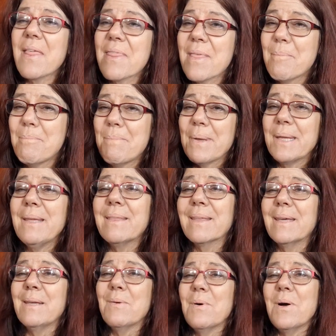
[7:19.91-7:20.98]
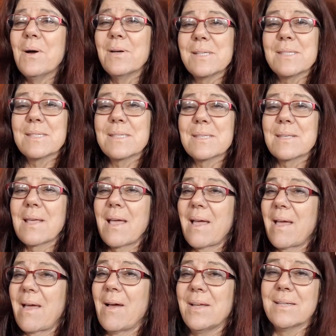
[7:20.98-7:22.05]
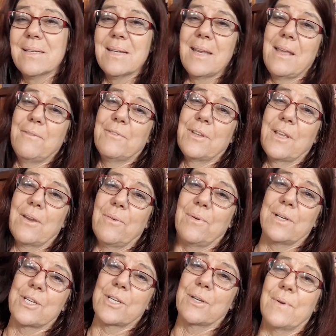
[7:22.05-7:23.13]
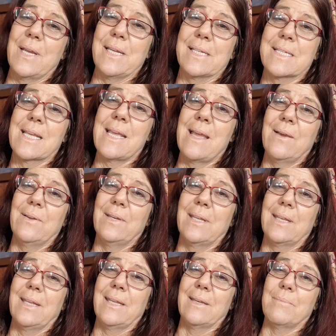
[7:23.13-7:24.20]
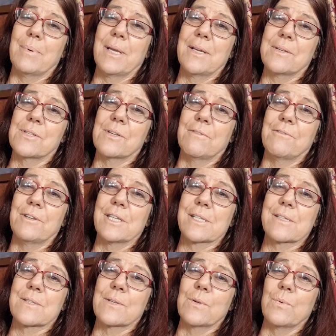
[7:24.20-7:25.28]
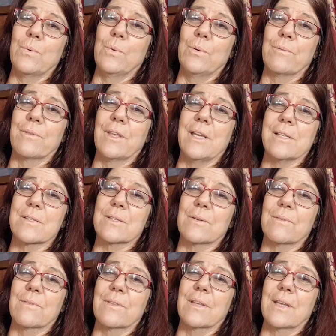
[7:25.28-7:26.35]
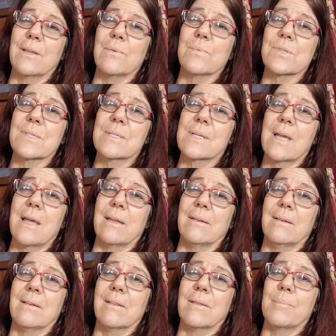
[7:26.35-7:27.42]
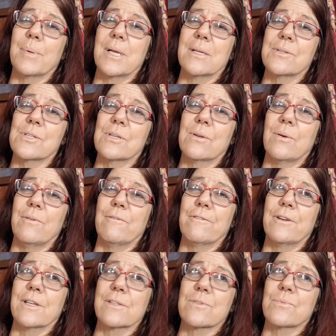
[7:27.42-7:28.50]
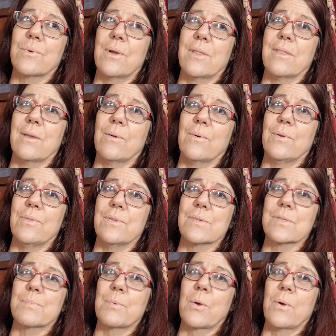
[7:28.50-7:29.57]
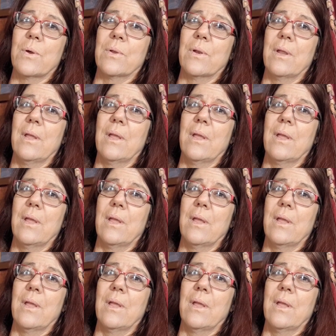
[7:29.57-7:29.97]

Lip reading: the big thing was I didn't have to go rushing around town and get a puncture fixed and all of that sort of thing. It was done. The puncture got fixed right there on the spot,